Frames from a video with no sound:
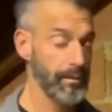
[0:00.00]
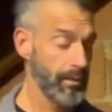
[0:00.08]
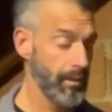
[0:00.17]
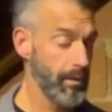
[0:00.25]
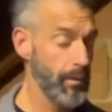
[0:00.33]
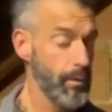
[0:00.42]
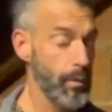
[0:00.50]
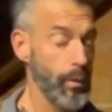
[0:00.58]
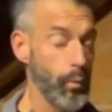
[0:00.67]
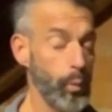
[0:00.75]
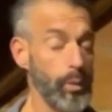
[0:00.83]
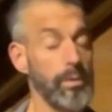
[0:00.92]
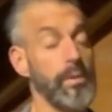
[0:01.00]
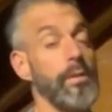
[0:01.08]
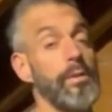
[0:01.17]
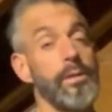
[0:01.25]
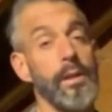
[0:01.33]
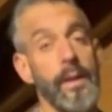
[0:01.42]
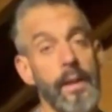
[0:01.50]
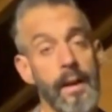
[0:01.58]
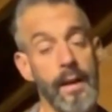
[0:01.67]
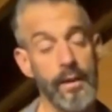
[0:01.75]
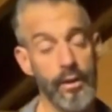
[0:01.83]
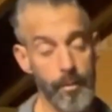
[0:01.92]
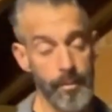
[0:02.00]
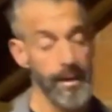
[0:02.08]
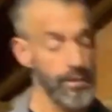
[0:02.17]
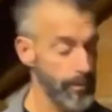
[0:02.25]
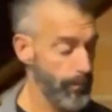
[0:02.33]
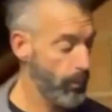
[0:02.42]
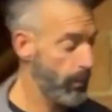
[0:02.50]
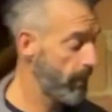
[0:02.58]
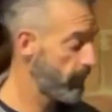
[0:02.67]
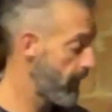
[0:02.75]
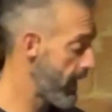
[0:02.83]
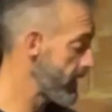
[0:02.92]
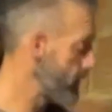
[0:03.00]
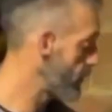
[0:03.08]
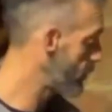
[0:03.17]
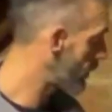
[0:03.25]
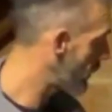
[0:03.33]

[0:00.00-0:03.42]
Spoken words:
a new Worcester's combination boiler range.